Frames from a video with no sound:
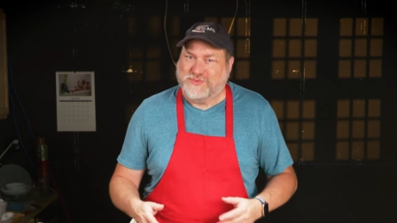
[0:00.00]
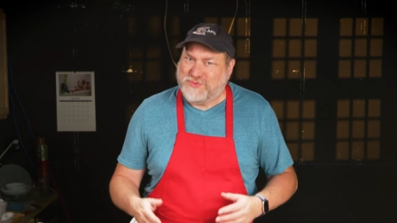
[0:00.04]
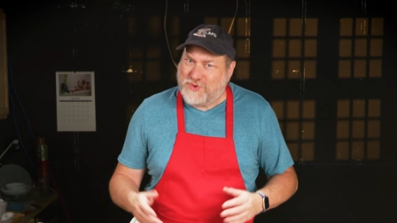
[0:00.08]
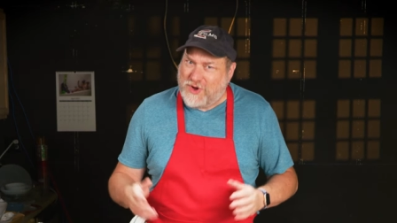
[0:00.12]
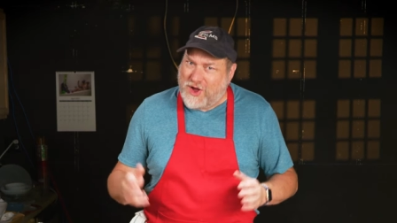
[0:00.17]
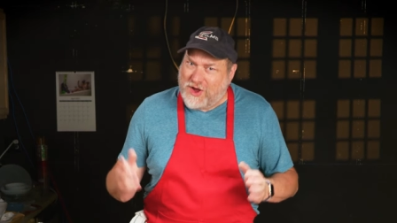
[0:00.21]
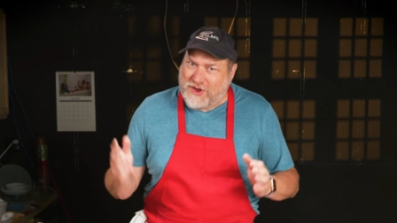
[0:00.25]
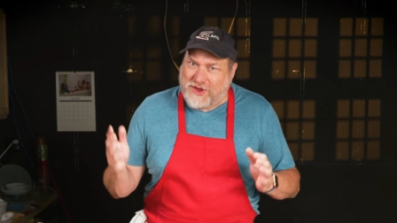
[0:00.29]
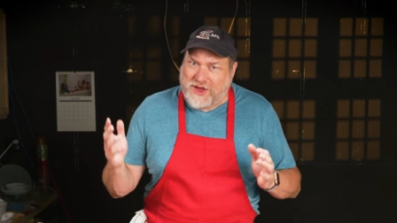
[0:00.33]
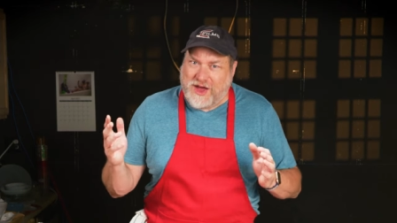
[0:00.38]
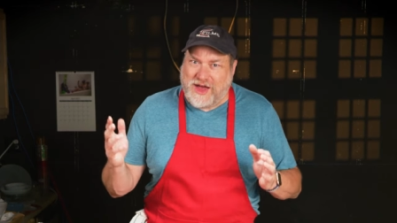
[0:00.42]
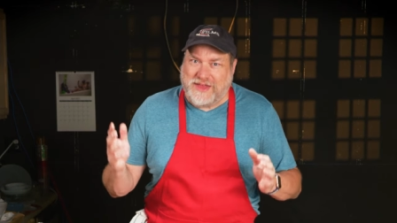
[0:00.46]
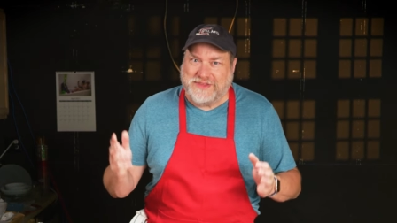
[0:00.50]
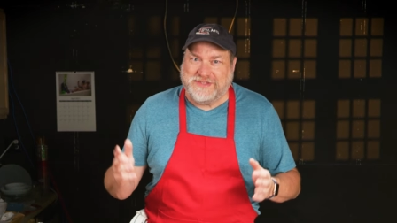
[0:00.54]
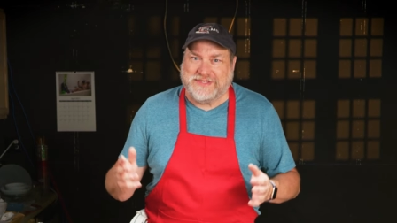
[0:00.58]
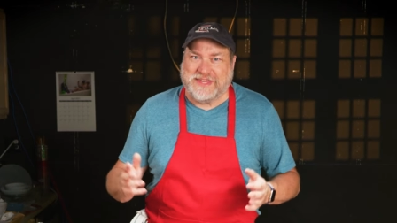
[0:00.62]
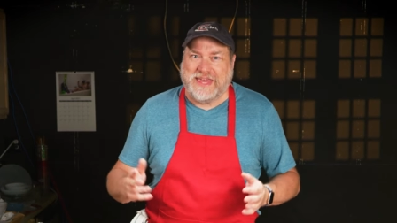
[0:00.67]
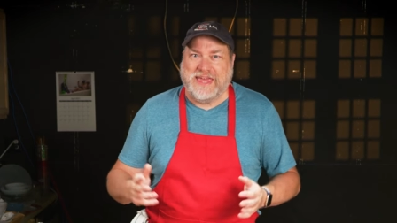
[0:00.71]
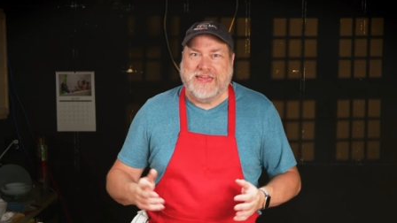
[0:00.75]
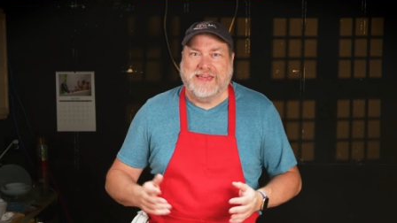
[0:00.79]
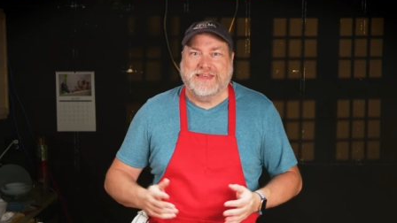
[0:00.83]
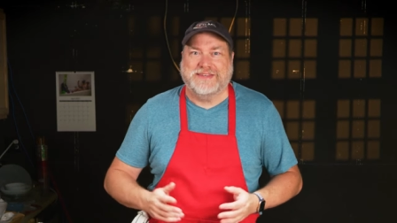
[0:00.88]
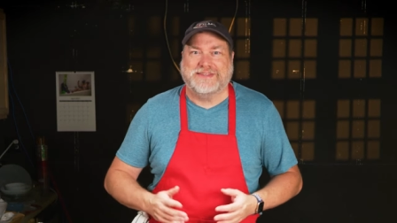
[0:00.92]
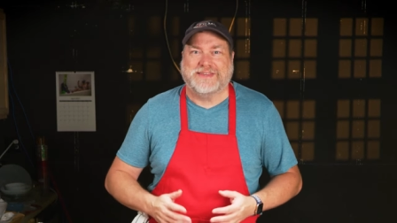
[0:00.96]
Raw Cuts
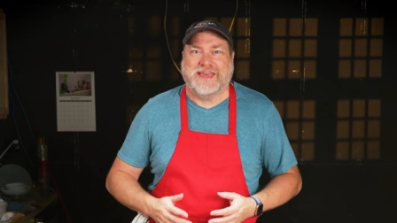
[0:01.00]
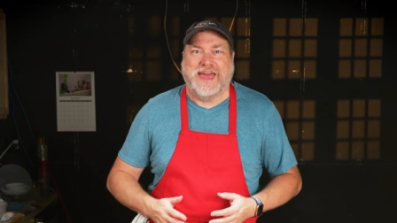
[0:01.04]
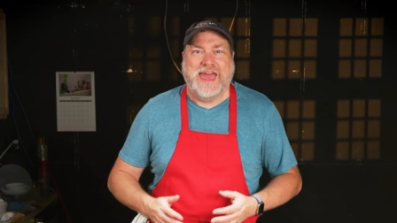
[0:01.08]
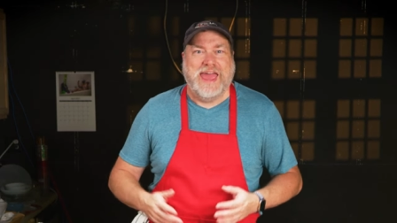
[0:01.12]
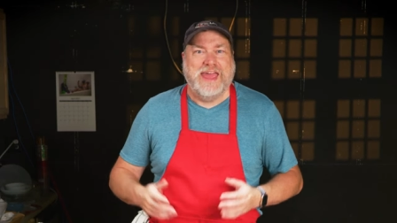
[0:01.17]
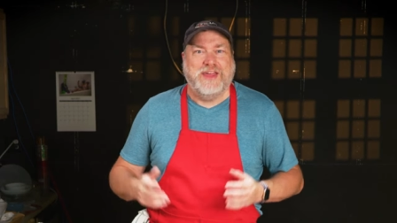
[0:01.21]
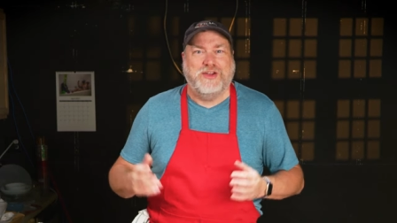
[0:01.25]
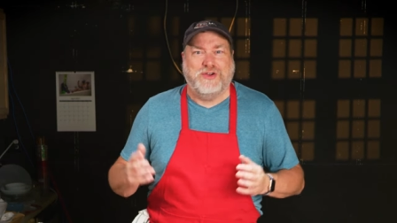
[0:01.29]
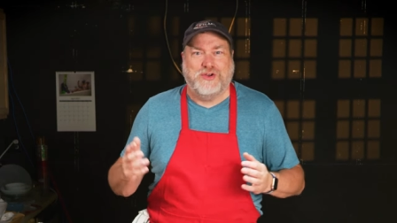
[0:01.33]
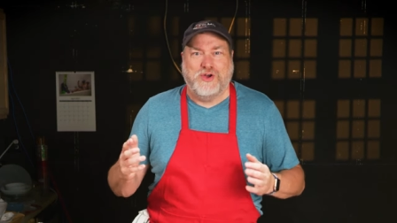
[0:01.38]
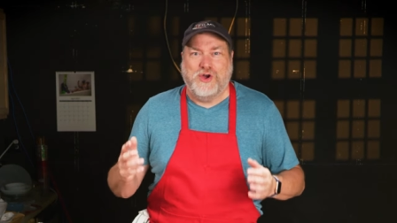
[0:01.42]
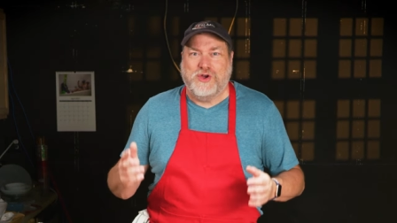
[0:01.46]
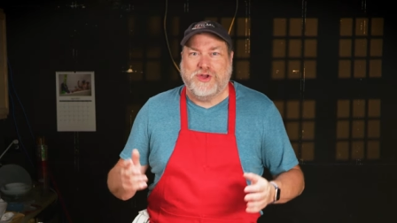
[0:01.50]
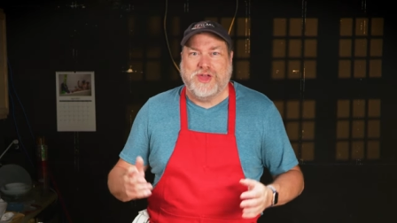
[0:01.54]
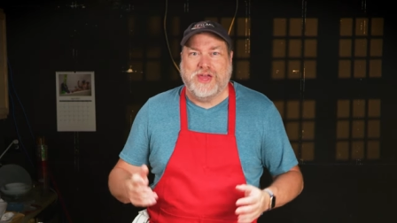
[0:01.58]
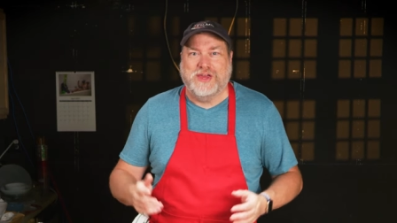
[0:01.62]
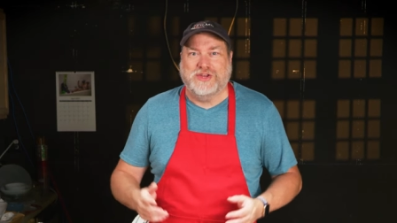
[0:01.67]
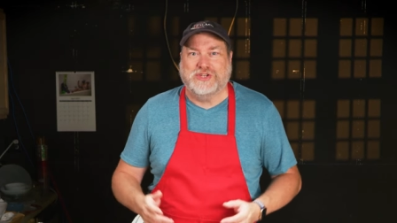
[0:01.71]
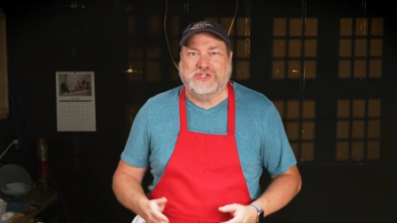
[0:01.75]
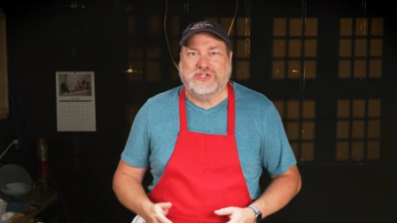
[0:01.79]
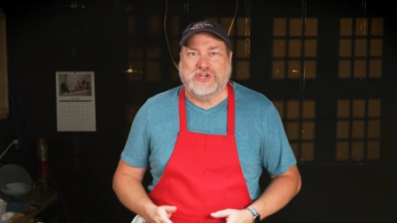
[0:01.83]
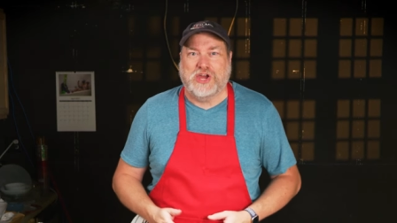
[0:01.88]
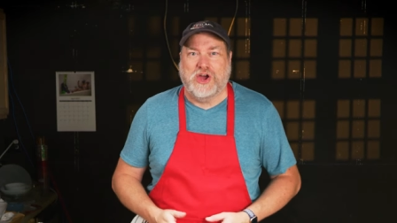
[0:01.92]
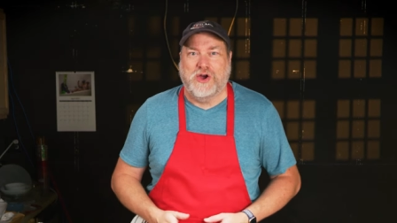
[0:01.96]
is a cooking
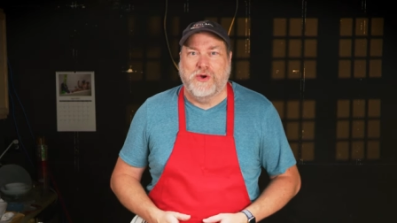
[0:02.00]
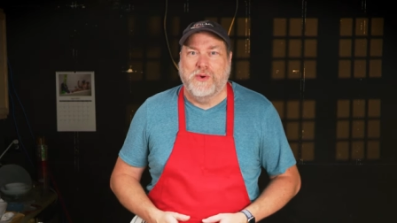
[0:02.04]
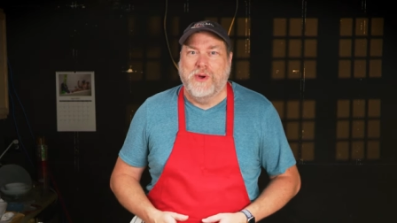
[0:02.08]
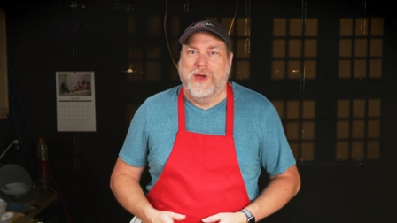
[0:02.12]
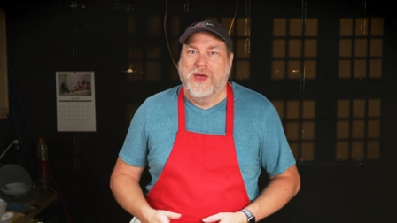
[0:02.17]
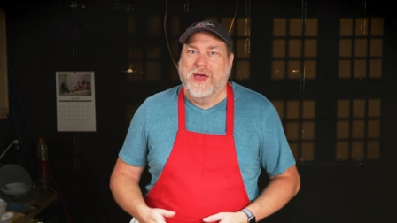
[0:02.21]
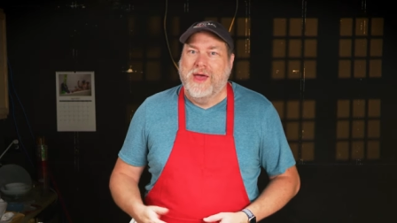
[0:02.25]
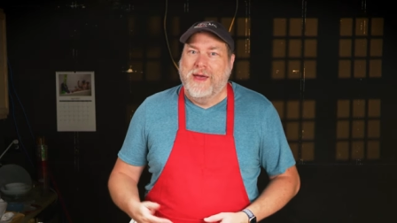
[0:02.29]
show